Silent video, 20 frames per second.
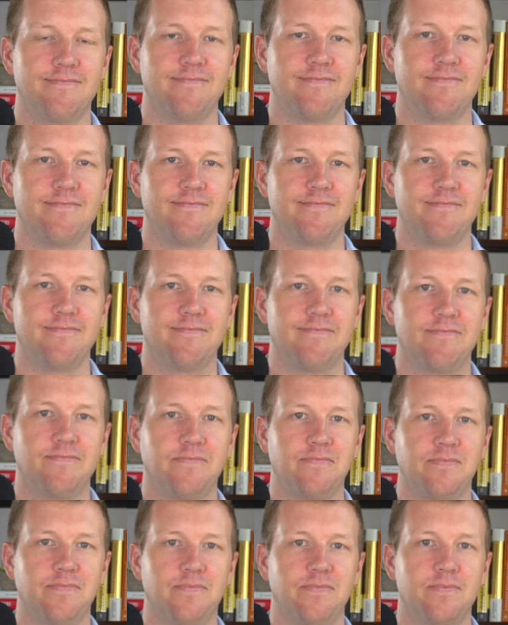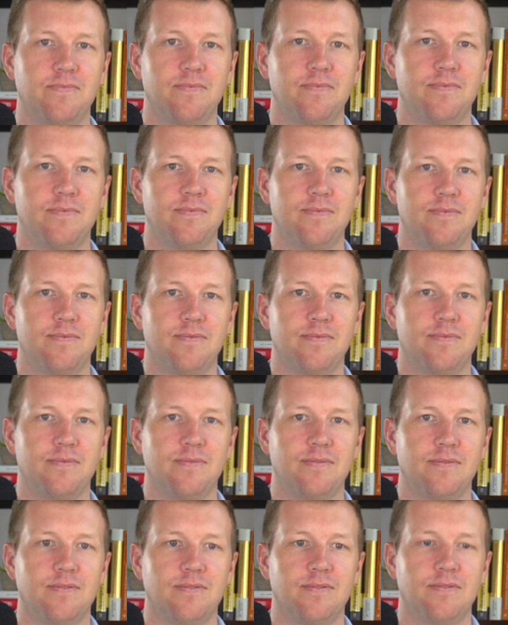
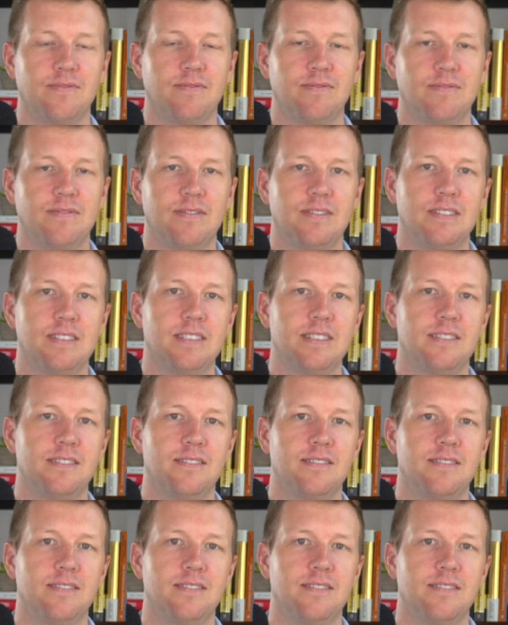[no speech]